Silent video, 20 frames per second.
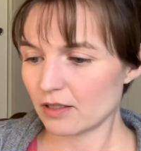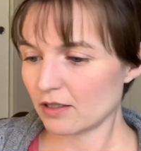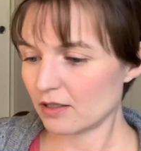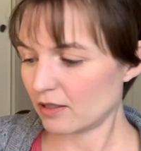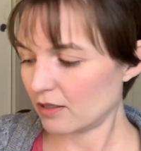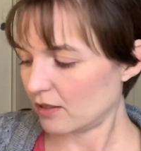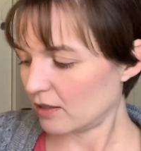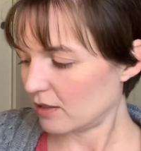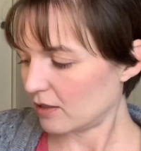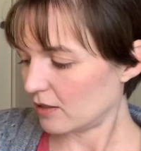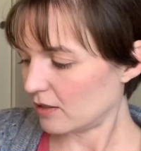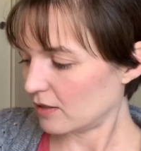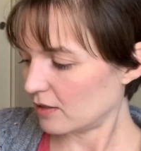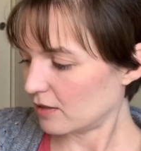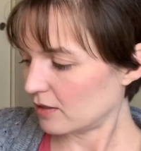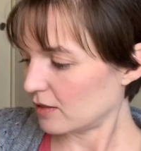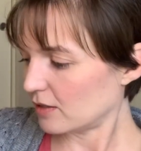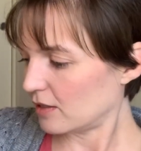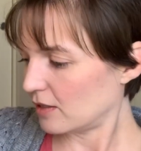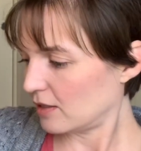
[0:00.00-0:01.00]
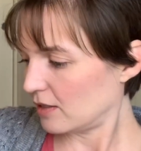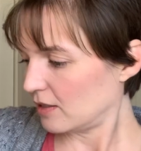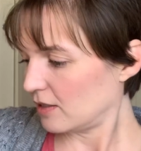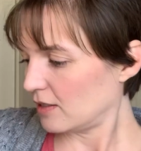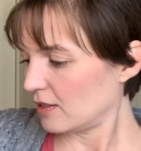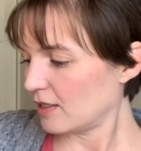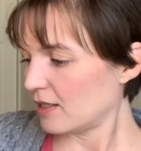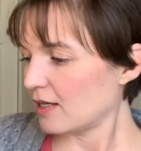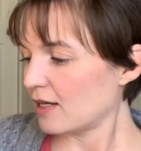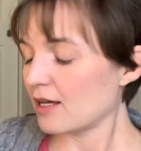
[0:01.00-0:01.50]
And
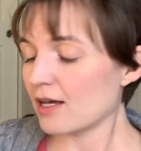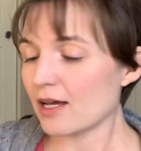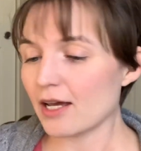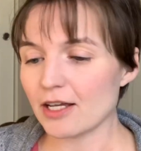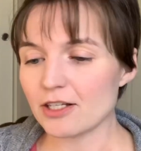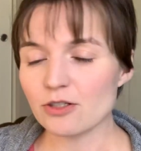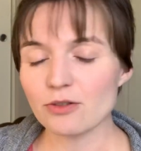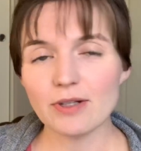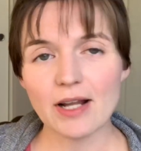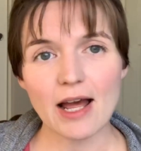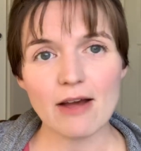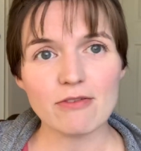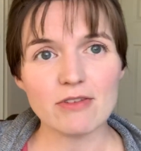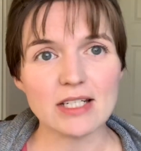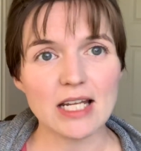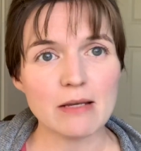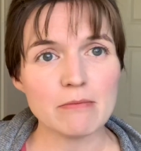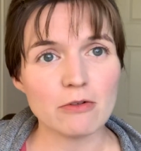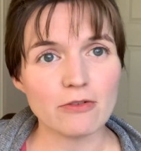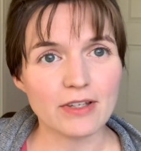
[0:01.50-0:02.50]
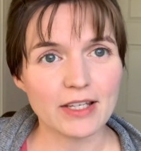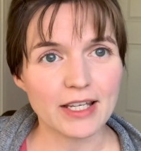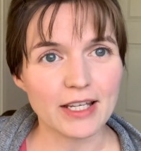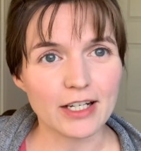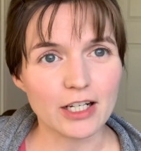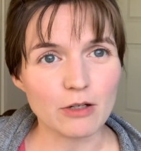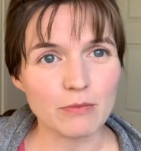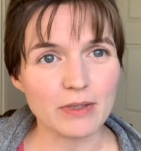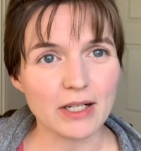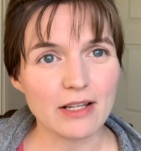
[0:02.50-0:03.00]
I don't have the name of it
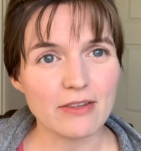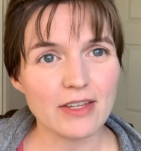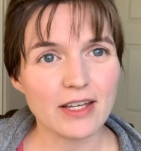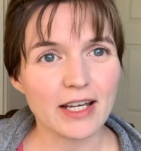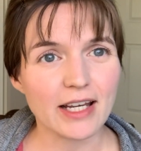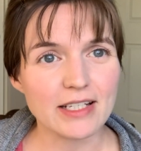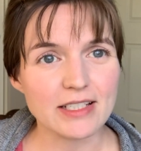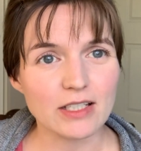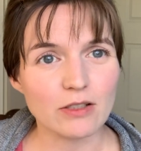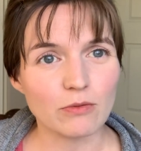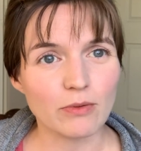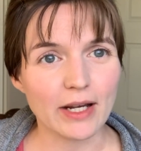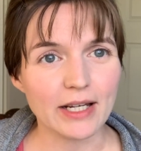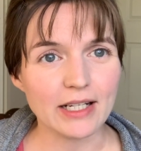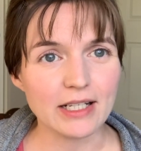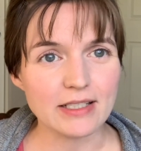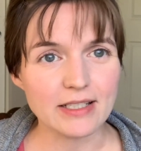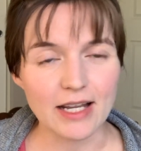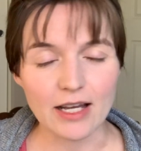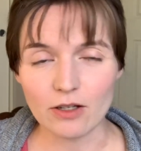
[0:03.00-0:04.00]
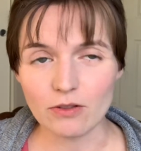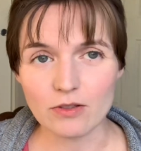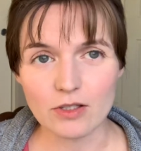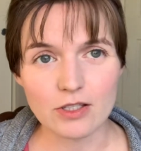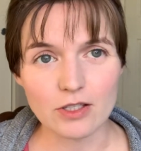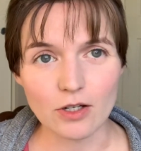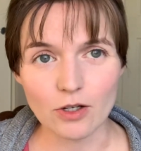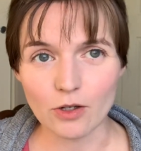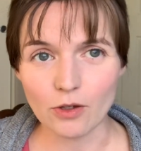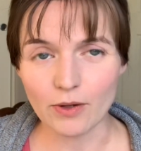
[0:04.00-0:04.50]
here, but I think I did write it down.
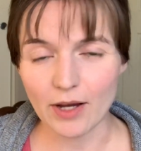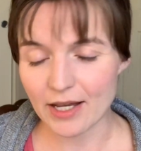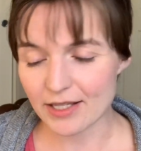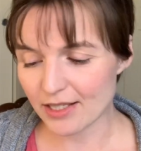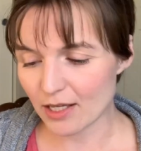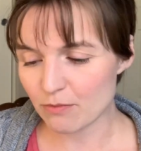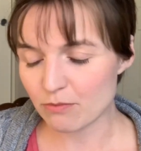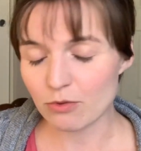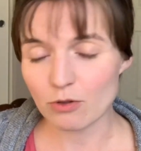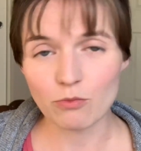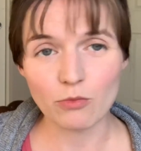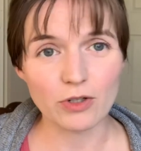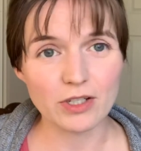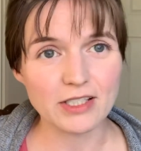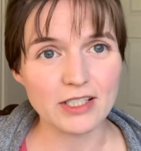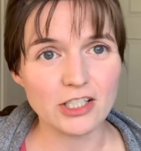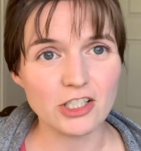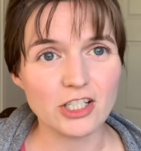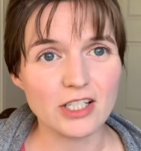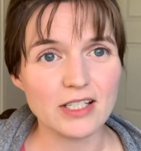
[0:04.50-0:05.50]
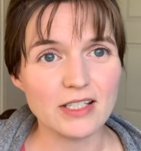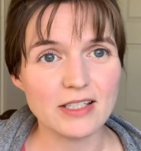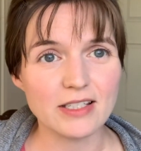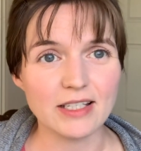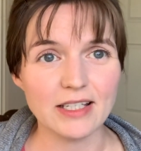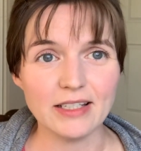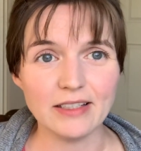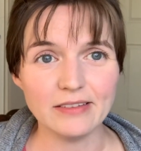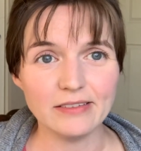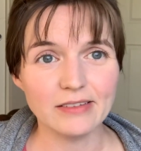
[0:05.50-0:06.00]
So as I put more stitches
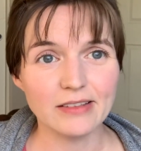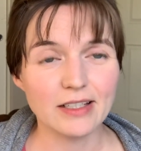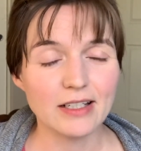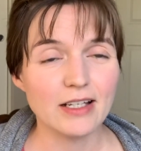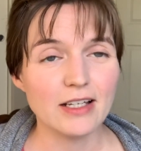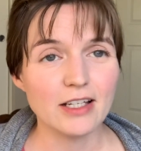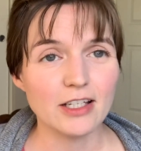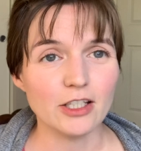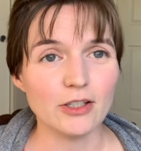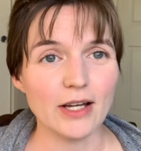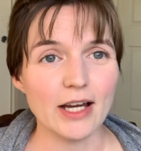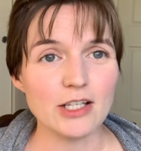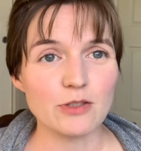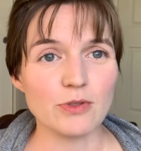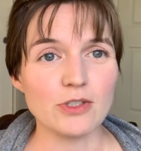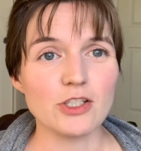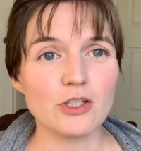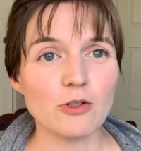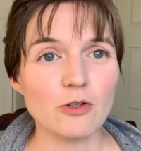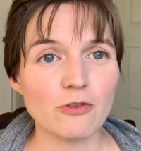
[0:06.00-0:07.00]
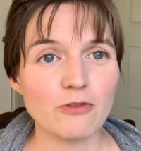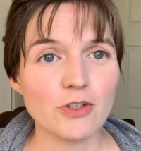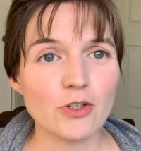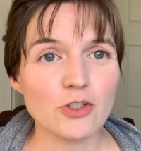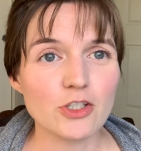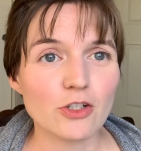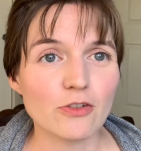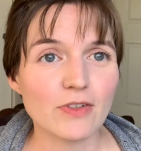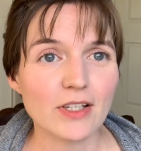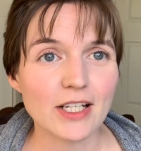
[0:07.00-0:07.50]
and as we do
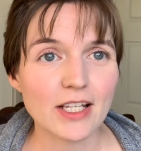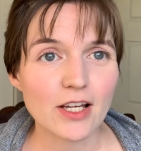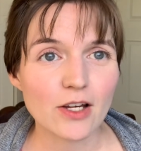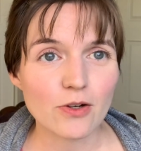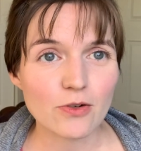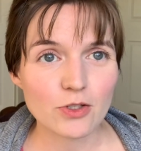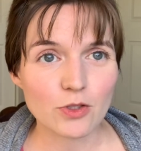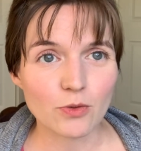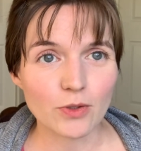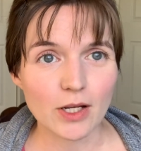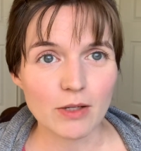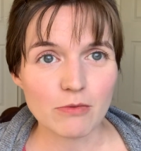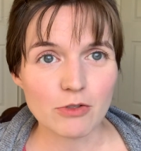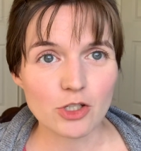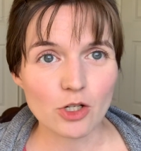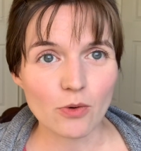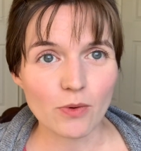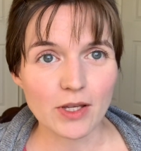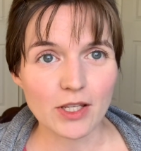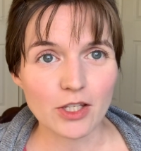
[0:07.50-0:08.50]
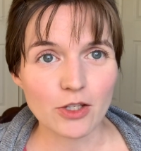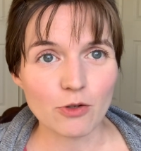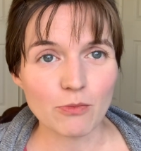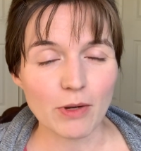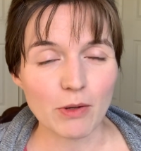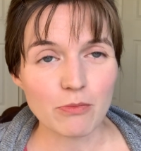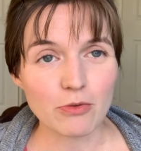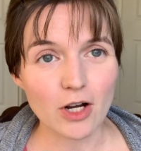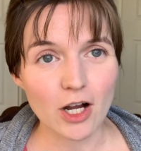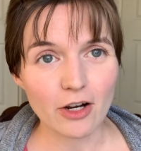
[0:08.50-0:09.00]
future videos where I'm showing you my
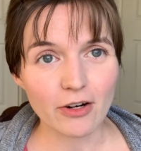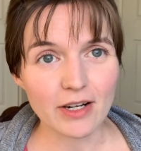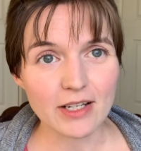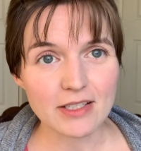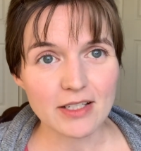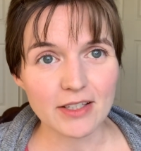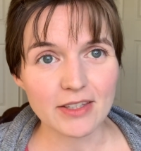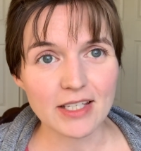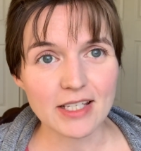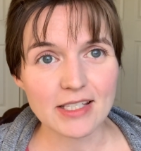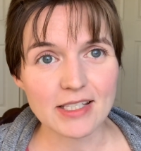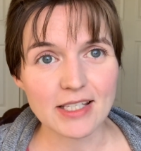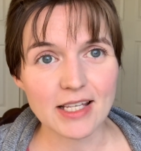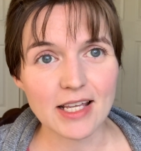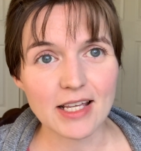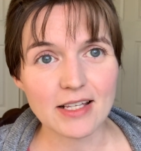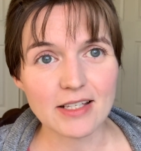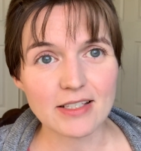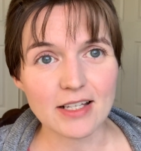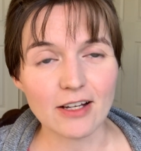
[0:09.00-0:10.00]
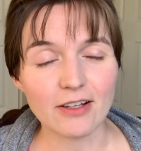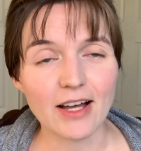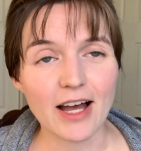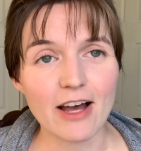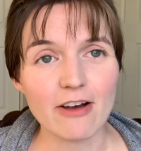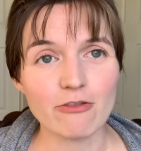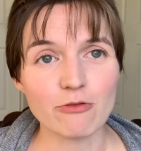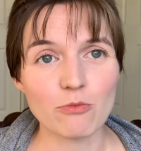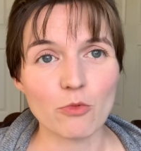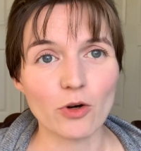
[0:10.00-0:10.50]
progress on these things, I'll
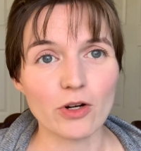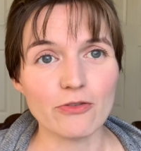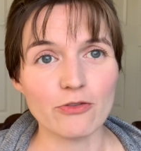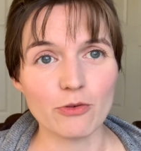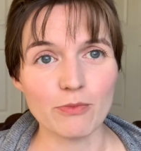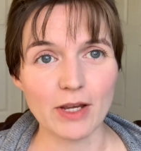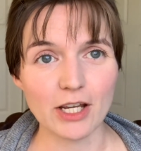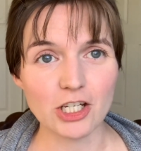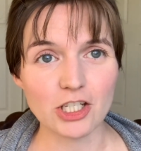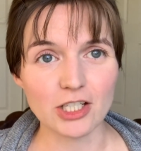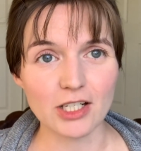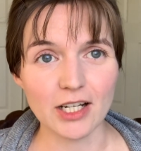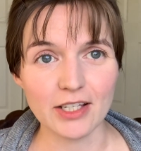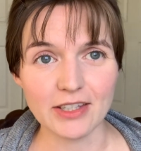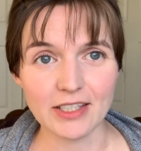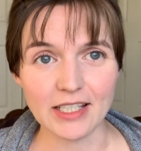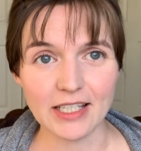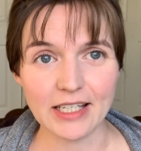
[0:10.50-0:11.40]
have more information on the